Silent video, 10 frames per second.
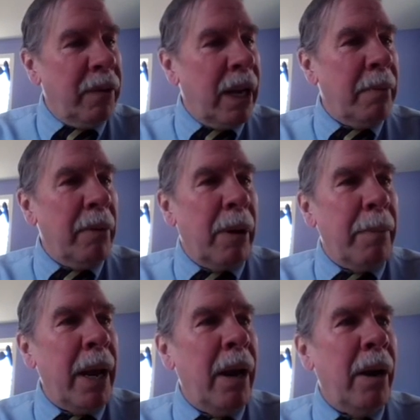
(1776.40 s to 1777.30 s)
if it can be
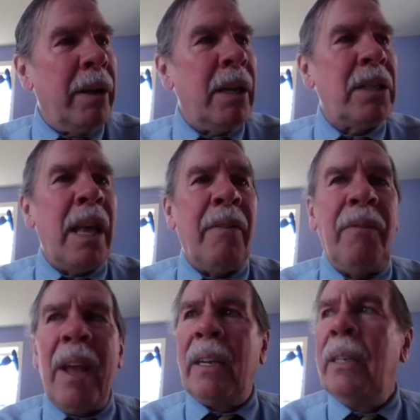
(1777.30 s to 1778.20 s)
repaired, does
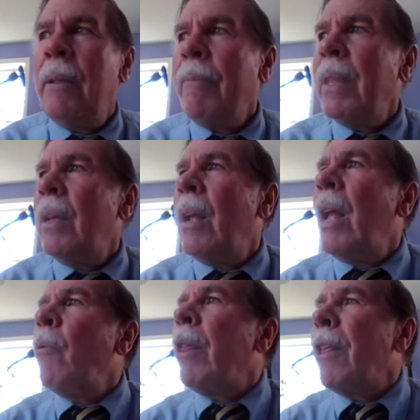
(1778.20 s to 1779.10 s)
that affect
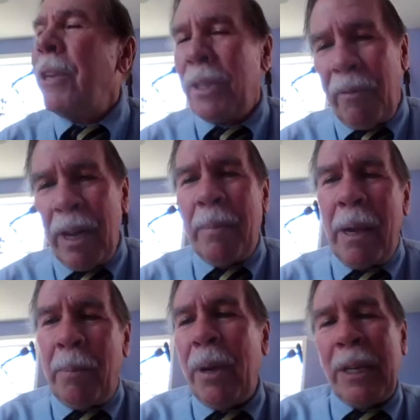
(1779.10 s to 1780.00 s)
whether there's a
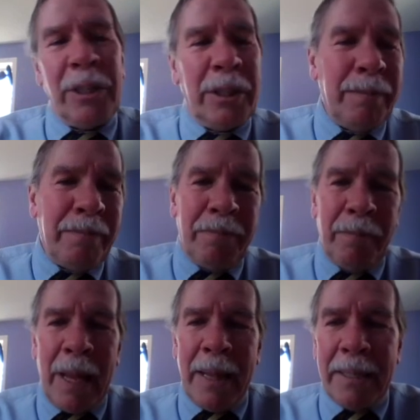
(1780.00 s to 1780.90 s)
fundamental breach?
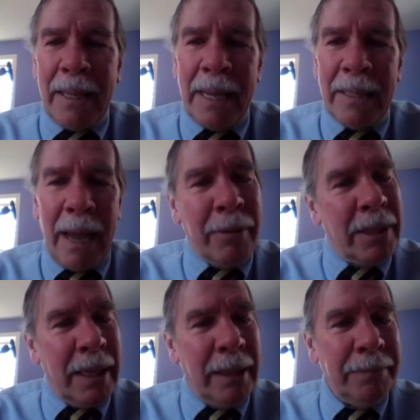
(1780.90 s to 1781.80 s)
In this case, I
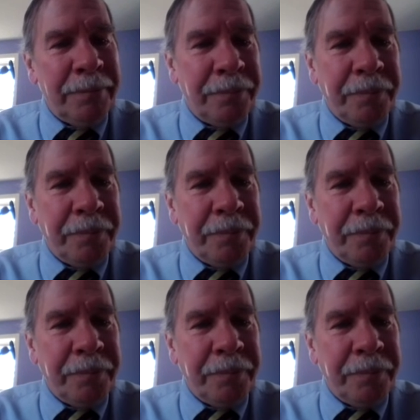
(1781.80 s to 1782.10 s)
would say.